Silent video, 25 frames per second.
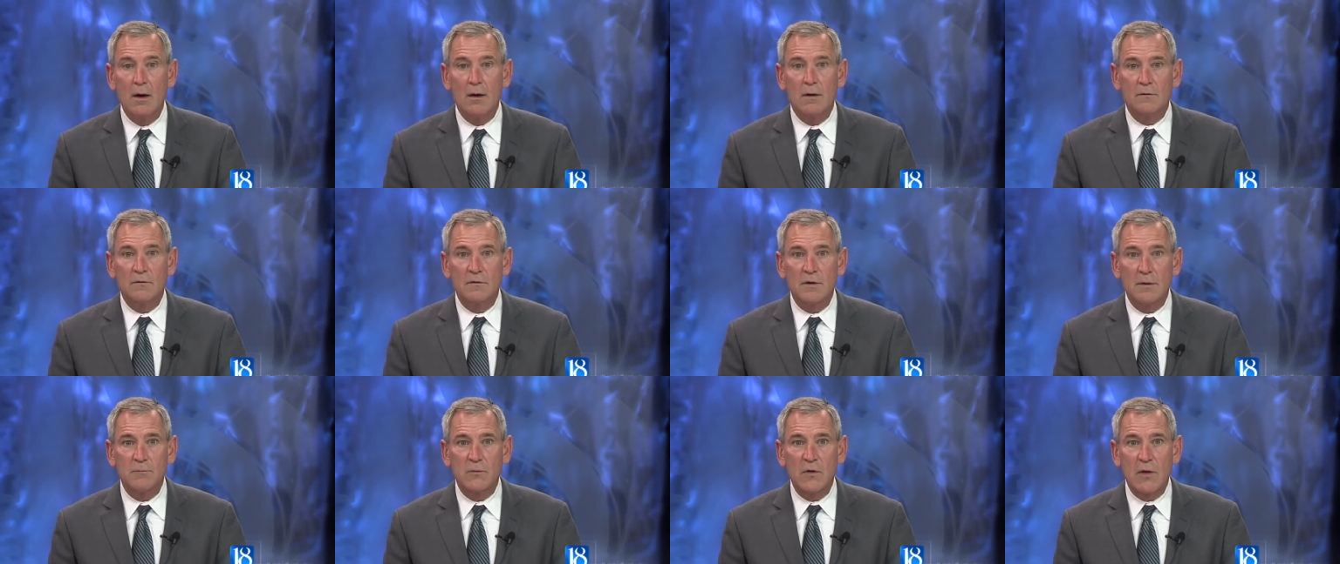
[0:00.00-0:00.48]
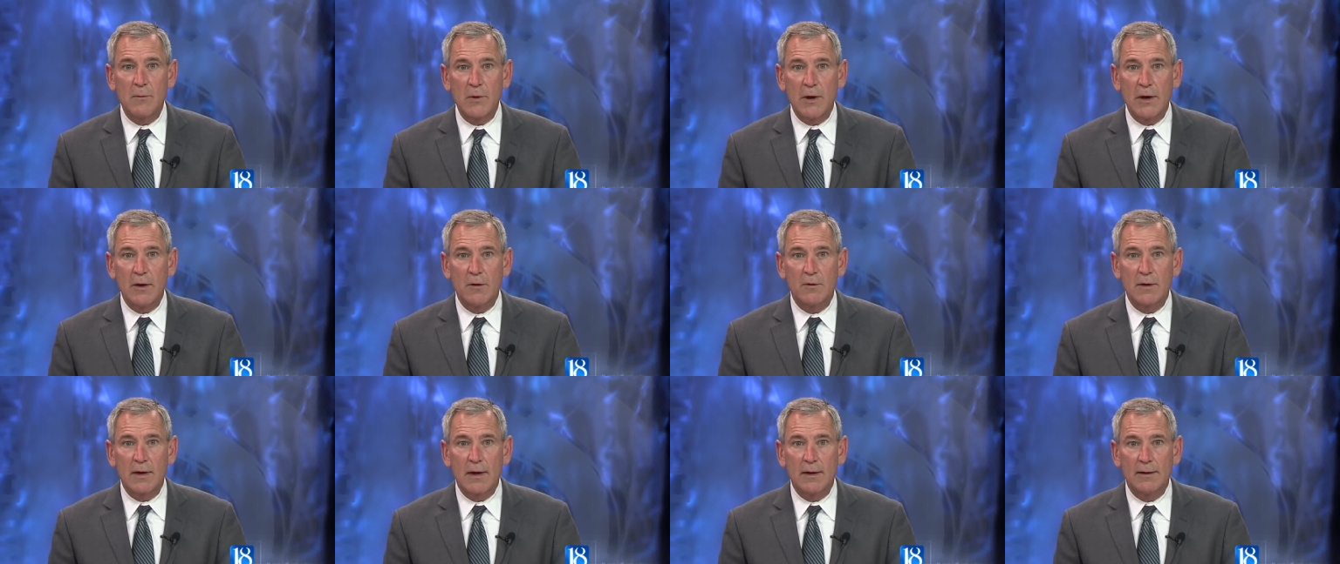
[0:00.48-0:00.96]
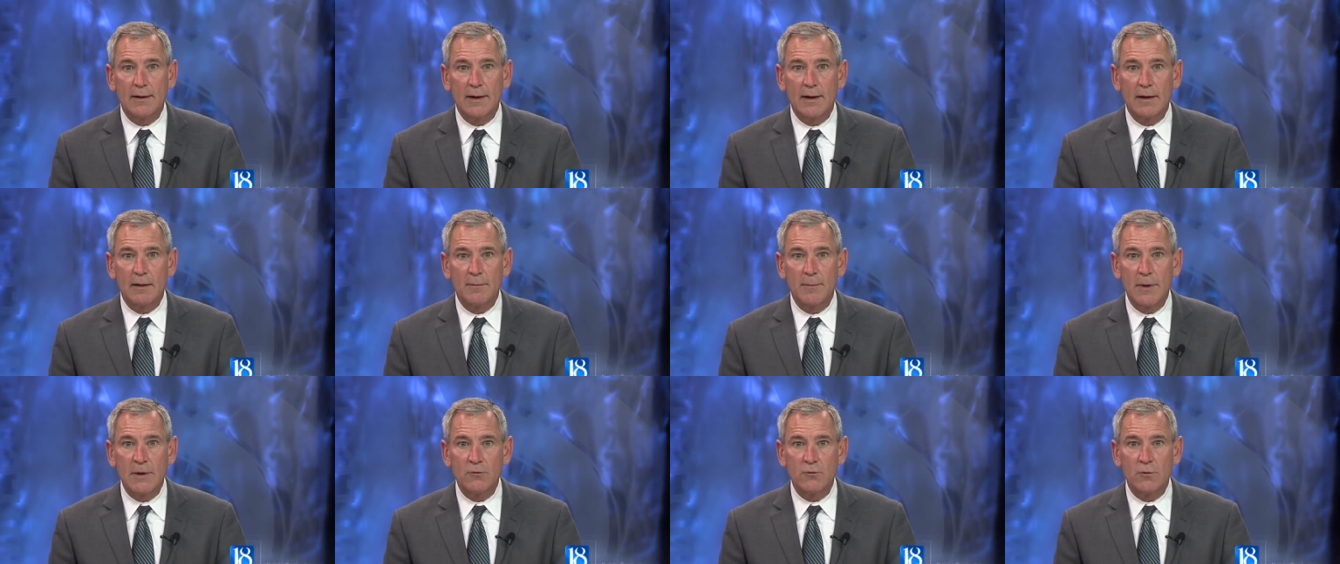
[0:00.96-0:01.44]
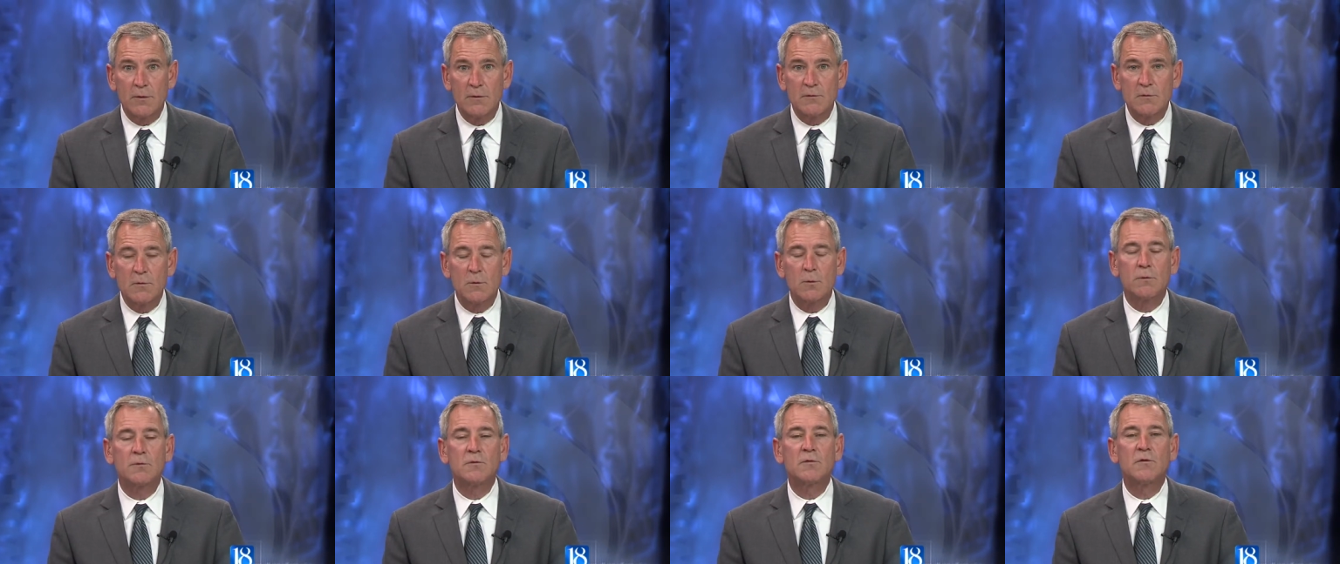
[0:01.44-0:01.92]
Well, some Tippecanoe County elementary
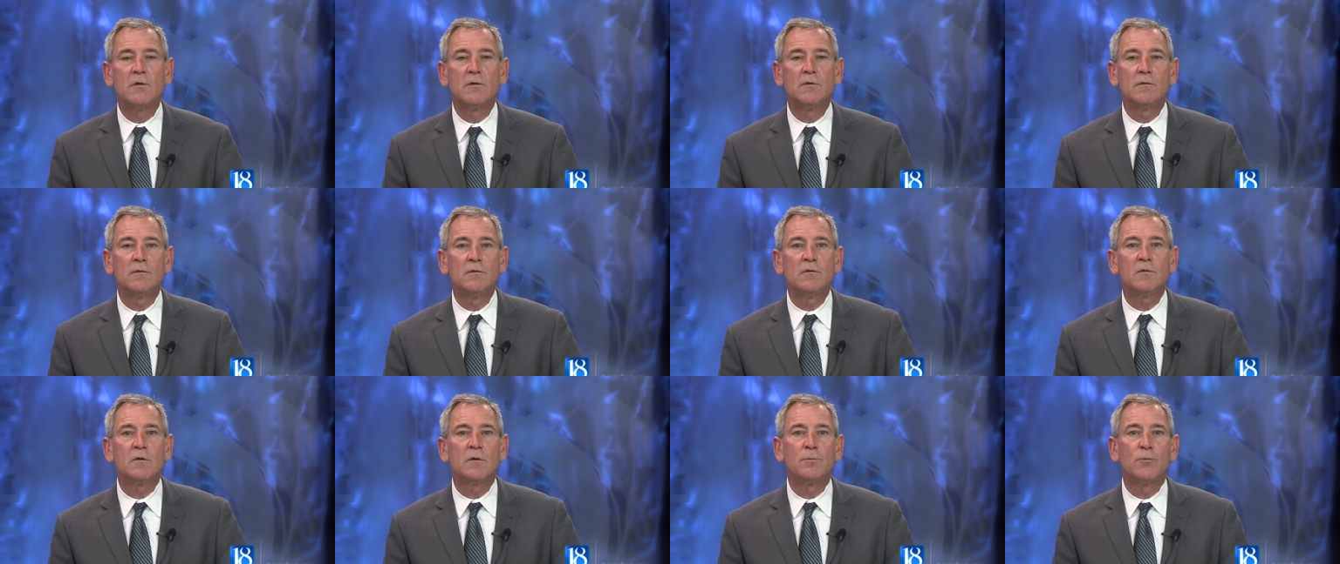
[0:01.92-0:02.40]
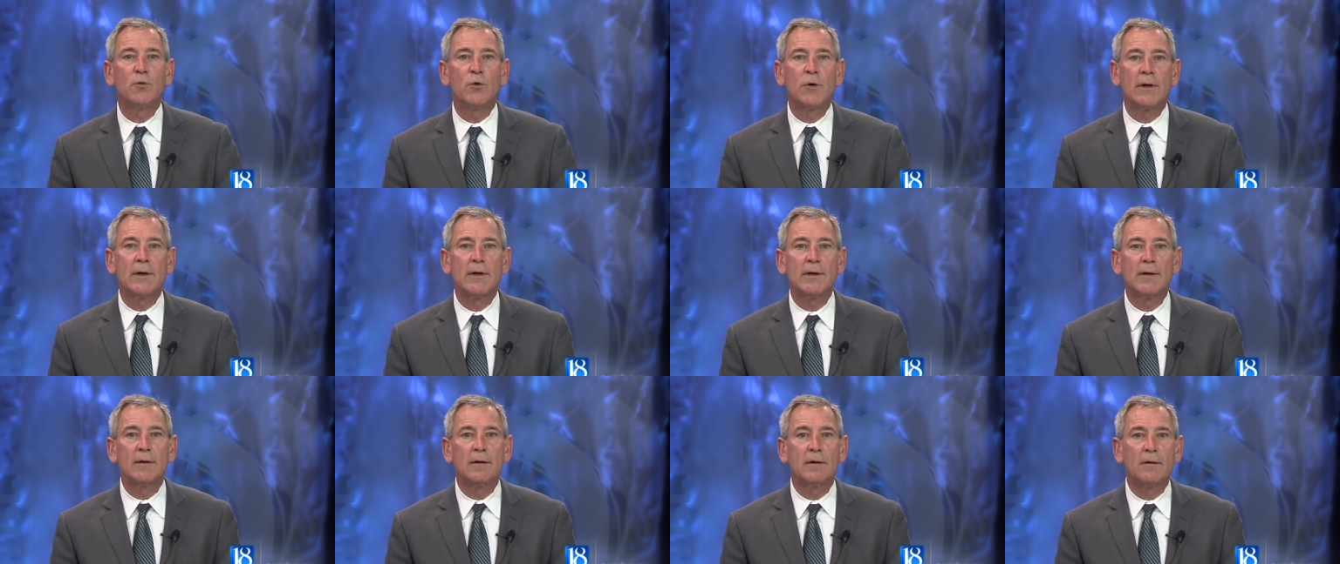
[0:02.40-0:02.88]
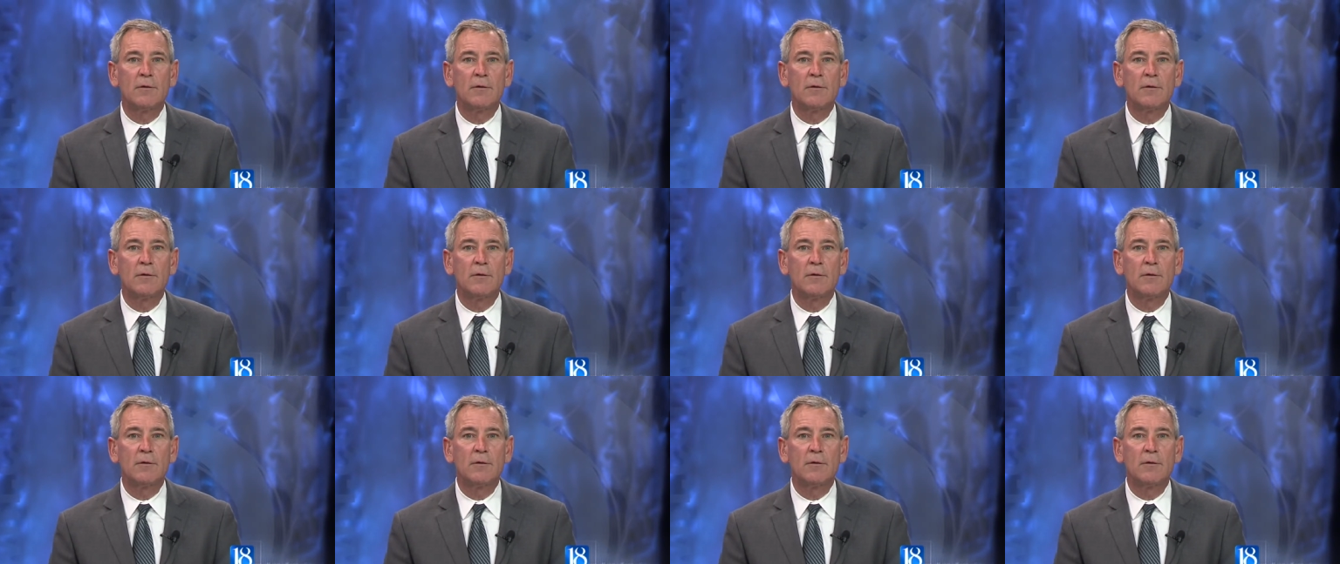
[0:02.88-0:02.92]
school students are putting